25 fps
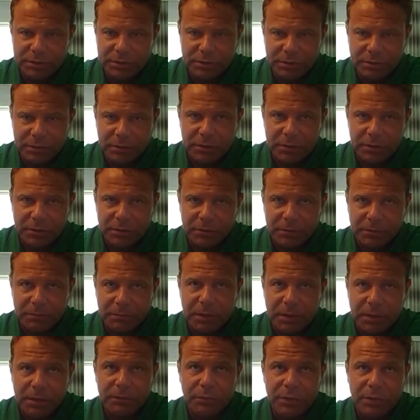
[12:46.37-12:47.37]

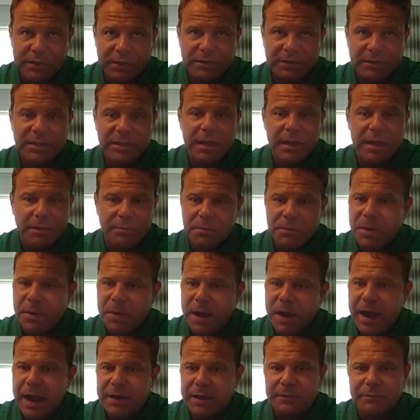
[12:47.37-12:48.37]
Wednesday I'll be
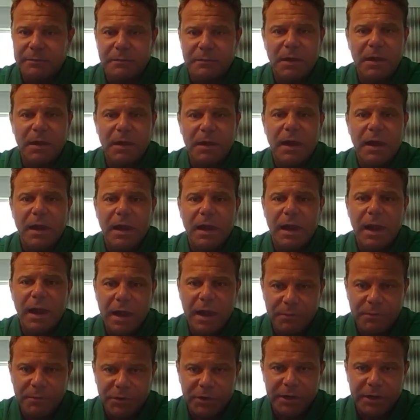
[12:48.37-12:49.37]
back
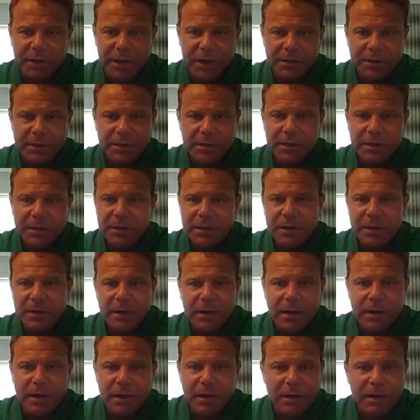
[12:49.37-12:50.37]
hammering it,
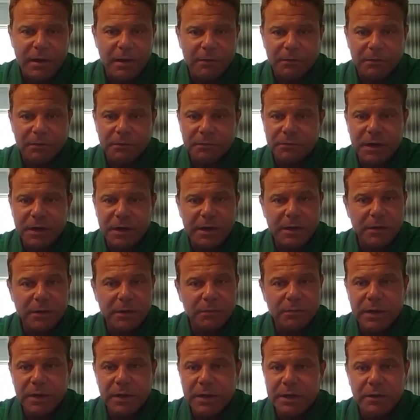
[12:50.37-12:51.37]
ready
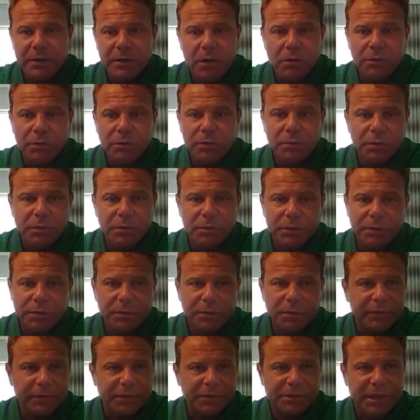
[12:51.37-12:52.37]
to own the
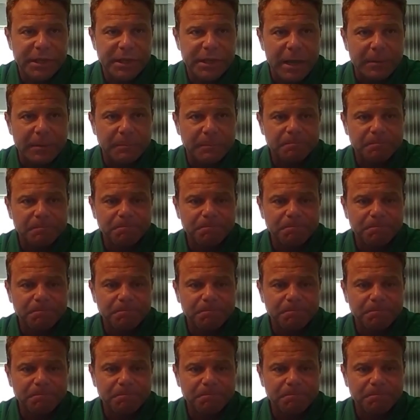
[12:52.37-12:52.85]
universe again.